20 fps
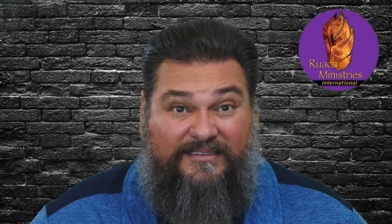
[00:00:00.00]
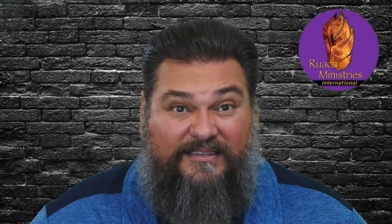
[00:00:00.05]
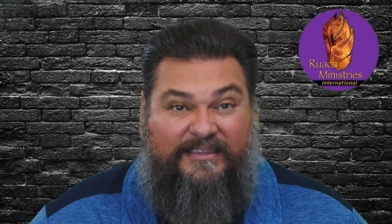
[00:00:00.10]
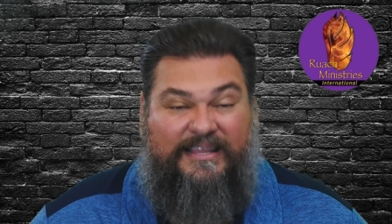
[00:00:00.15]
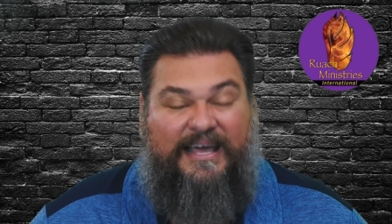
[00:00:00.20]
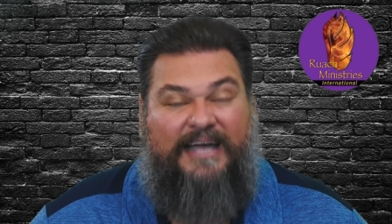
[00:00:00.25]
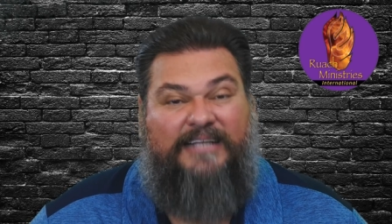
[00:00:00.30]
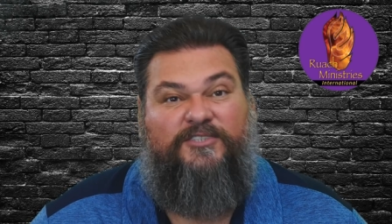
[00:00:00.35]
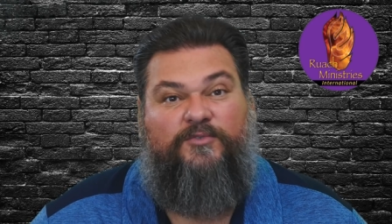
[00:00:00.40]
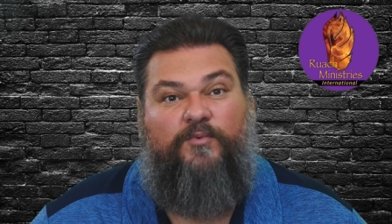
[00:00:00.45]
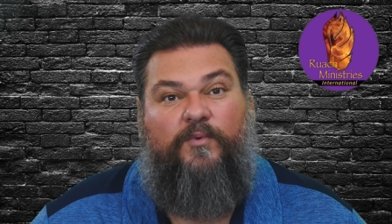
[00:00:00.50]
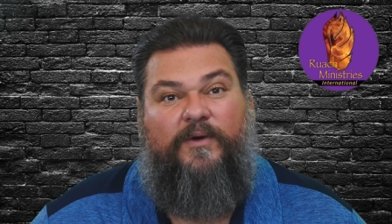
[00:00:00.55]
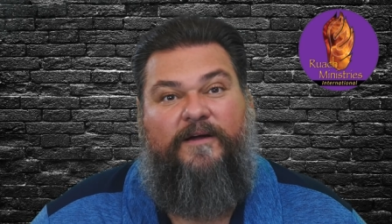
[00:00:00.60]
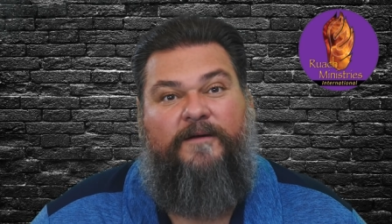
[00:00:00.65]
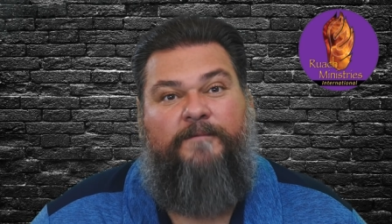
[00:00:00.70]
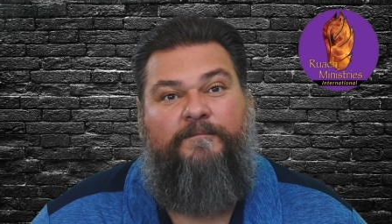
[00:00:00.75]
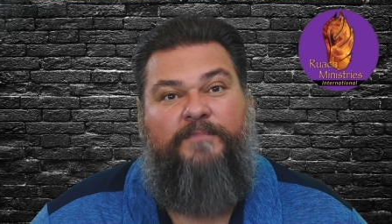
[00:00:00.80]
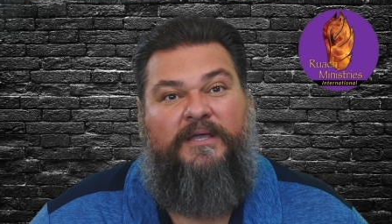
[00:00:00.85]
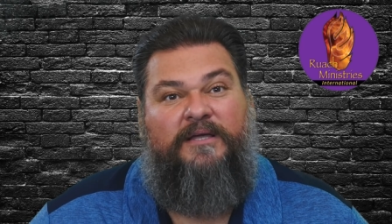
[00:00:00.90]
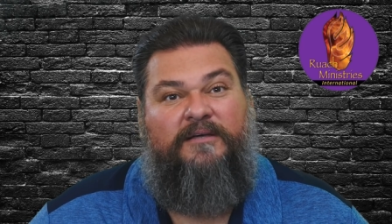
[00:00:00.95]
And that's
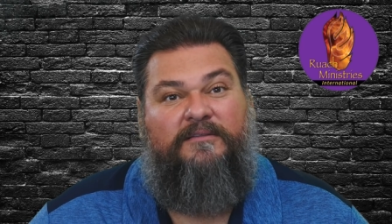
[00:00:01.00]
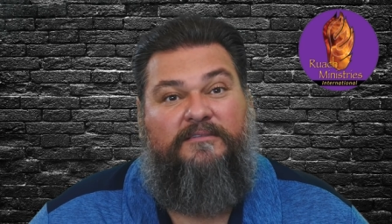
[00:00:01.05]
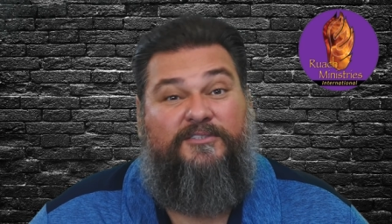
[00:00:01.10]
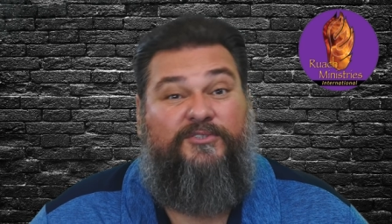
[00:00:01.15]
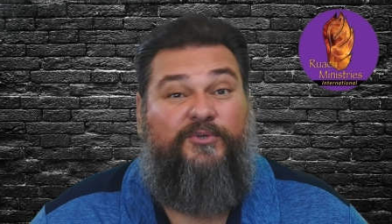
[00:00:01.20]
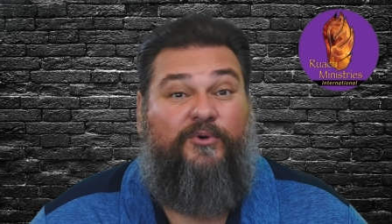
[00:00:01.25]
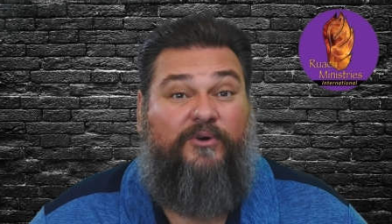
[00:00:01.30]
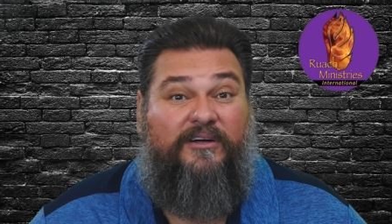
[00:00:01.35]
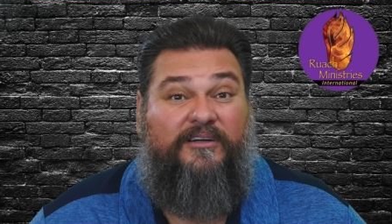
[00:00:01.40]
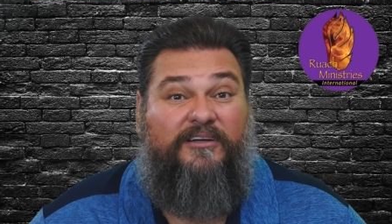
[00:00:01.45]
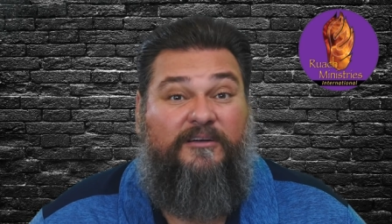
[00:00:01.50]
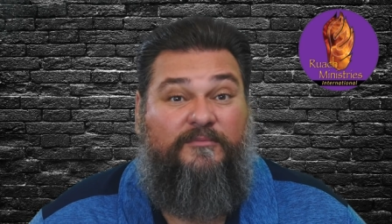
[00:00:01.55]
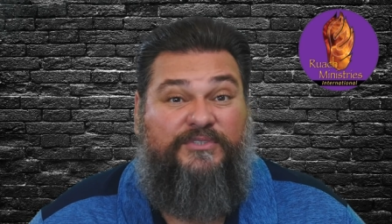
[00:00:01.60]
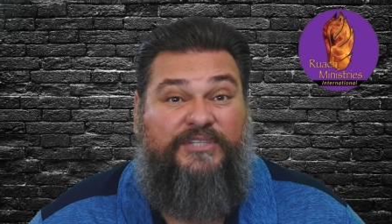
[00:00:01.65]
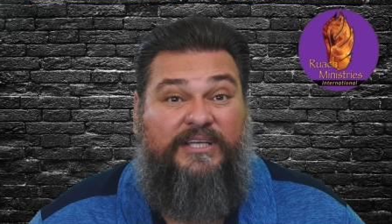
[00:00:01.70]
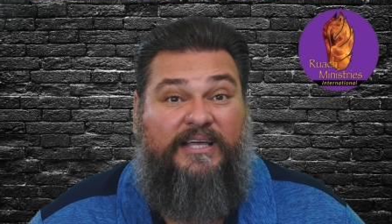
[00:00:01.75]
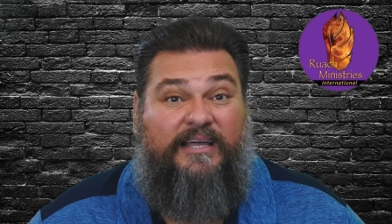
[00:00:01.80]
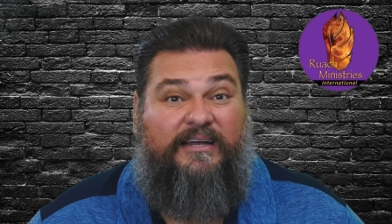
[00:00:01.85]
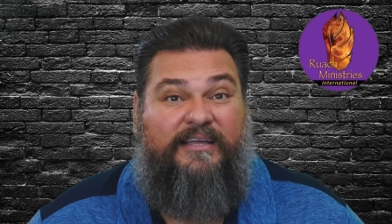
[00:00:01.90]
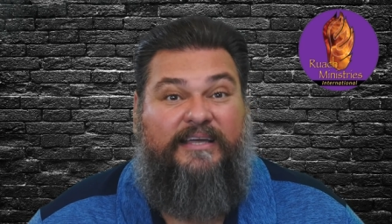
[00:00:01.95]
where the Torah
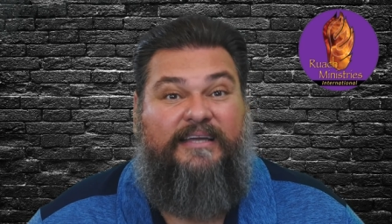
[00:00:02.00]
comes in.